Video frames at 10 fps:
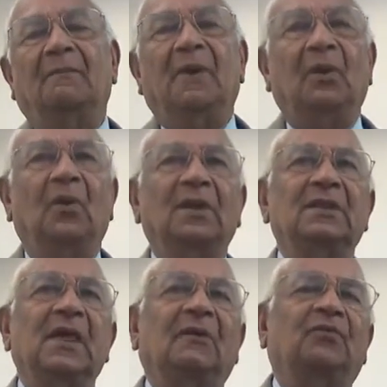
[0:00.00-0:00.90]
But
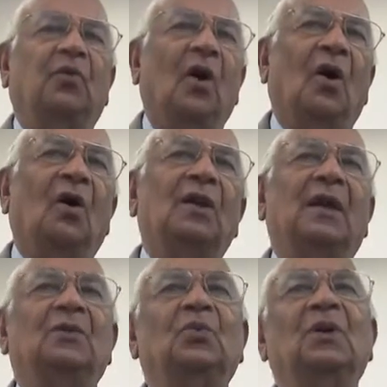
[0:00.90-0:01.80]
when the fall
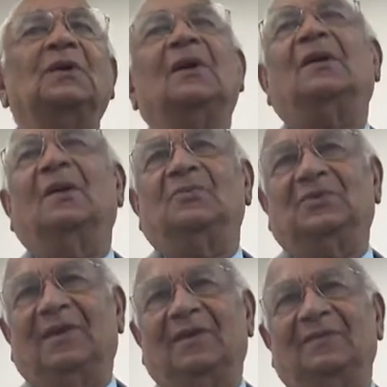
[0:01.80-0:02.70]
and winter
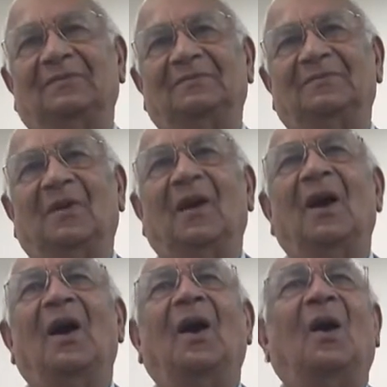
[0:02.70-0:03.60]
comes in,
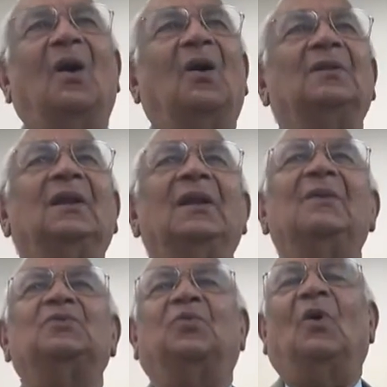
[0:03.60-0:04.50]
all the
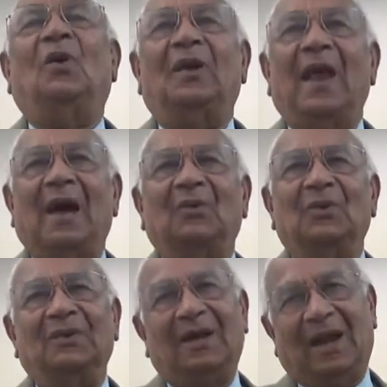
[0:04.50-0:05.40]
leaves fall down
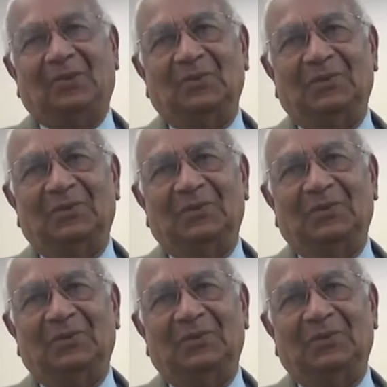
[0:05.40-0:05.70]
in the ground.